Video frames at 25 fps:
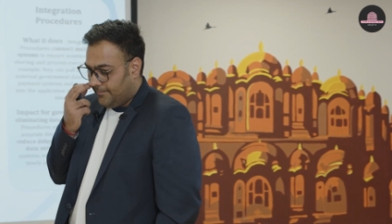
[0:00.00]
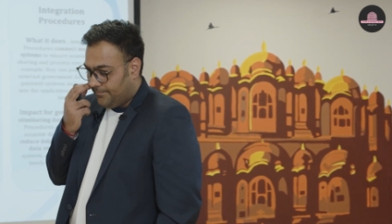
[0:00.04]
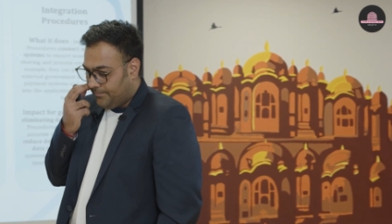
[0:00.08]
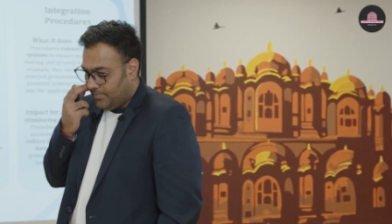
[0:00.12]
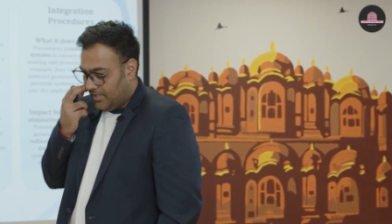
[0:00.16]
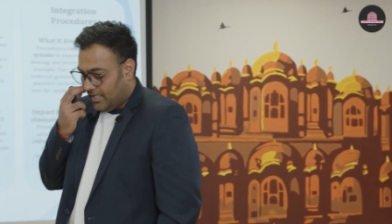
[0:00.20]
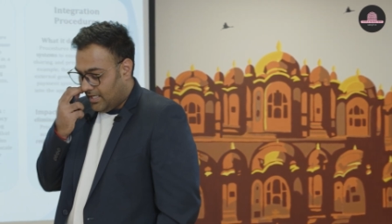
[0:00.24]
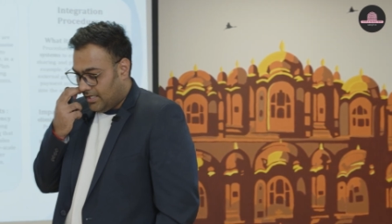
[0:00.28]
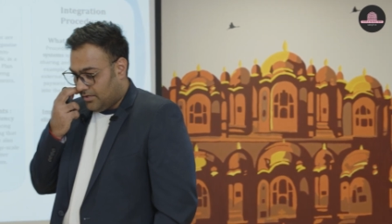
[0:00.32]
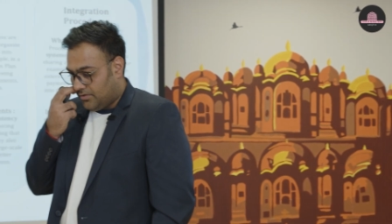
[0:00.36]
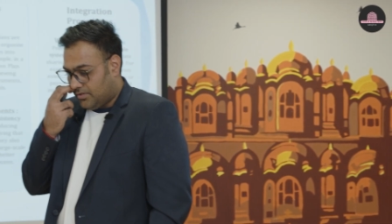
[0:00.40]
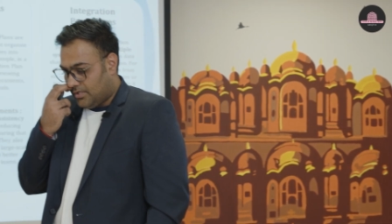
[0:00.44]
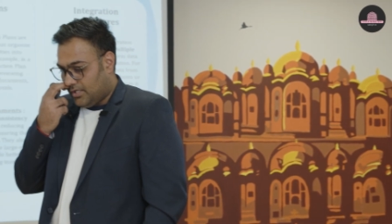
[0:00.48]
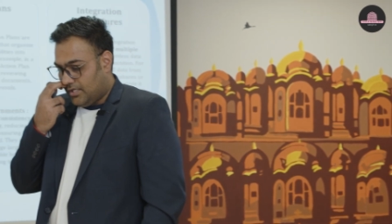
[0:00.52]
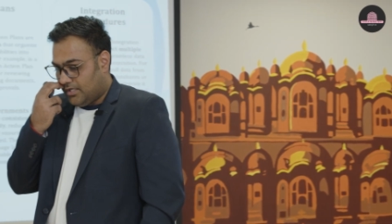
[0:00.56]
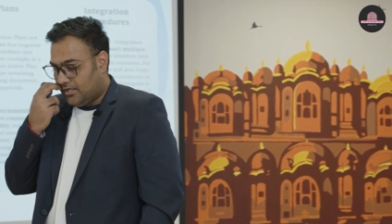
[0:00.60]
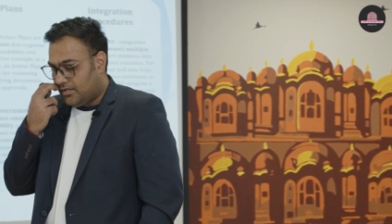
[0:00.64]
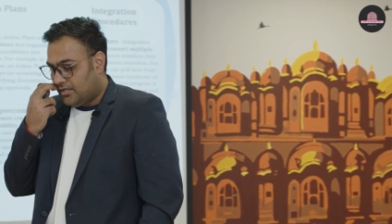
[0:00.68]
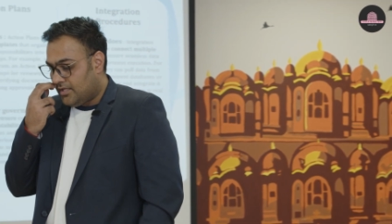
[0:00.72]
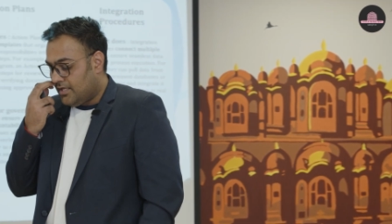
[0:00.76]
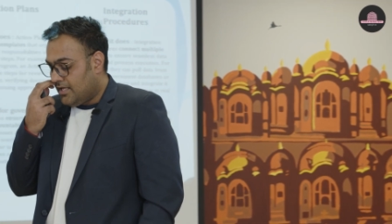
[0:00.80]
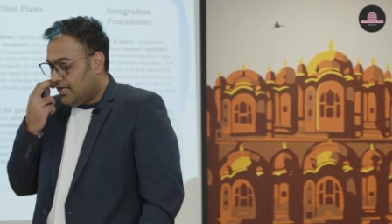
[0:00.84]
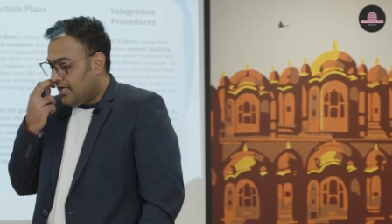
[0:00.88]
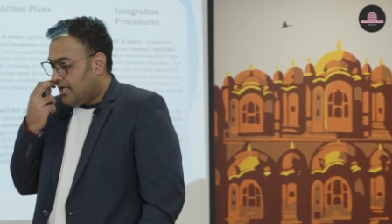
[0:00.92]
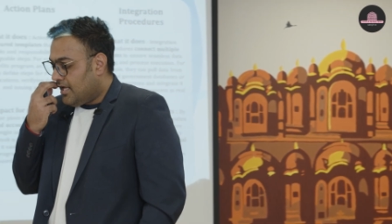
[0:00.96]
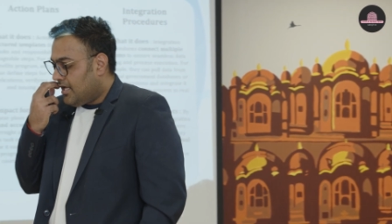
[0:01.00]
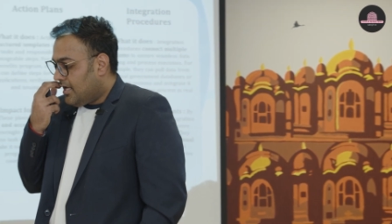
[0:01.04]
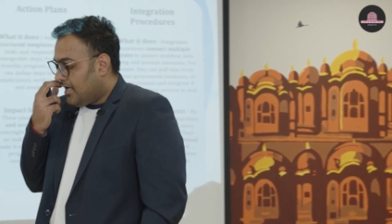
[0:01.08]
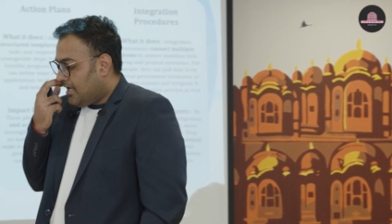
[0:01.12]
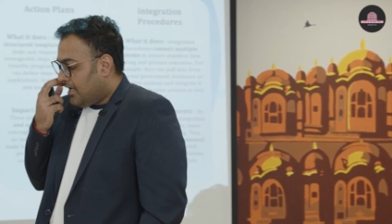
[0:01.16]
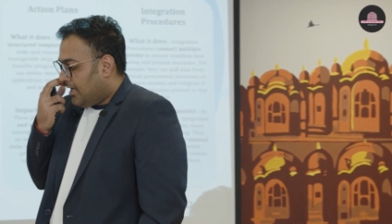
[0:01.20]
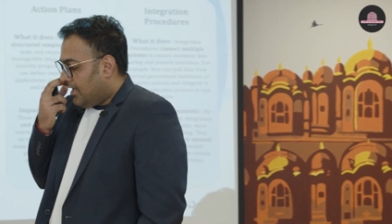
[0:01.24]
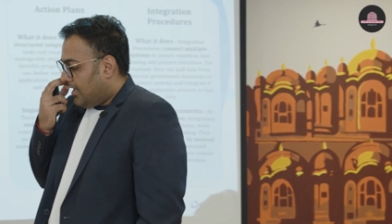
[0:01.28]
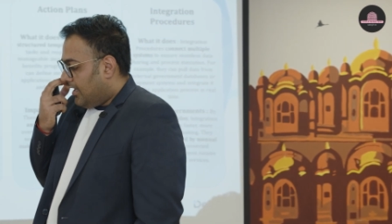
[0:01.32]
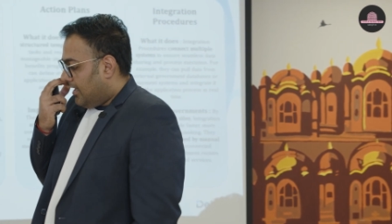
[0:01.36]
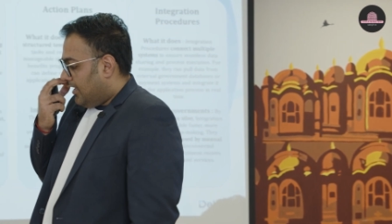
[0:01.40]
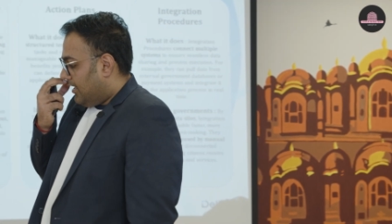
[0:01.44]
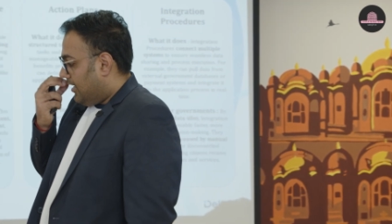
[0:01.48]
PSS,
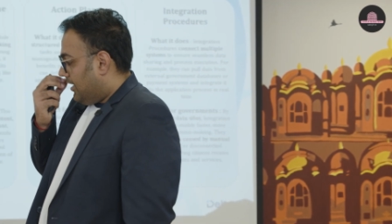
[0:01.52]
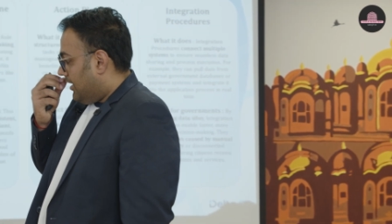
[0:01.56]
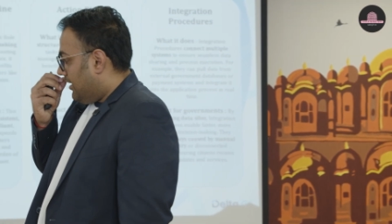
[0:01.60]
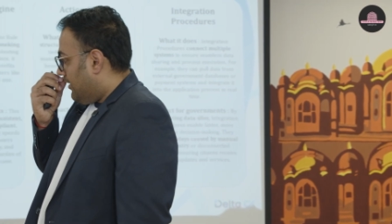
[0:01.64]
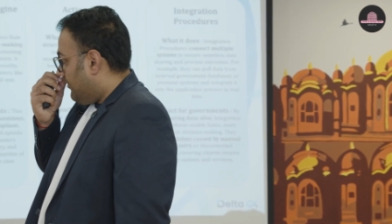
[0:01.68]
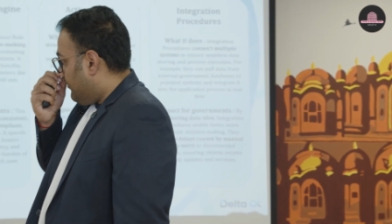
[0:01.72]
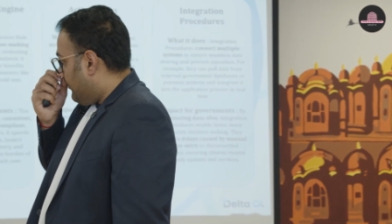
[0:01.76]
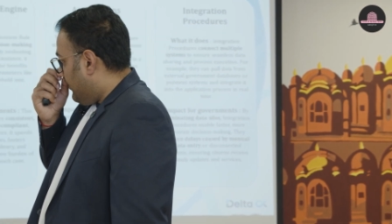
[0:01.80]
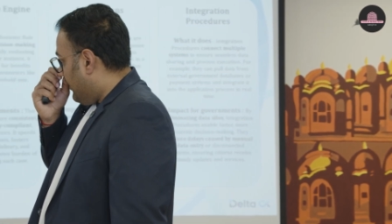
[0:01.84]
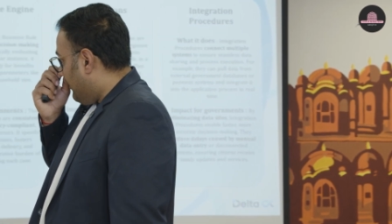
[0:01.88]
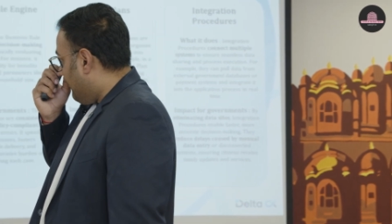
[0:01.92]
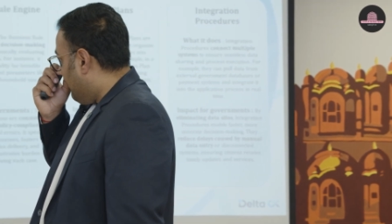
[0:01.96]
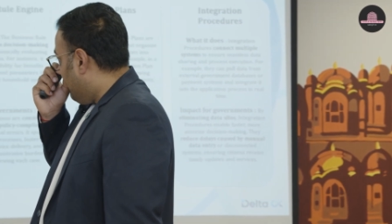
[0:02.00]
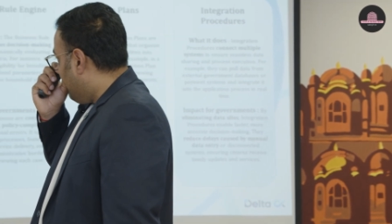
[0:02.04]
we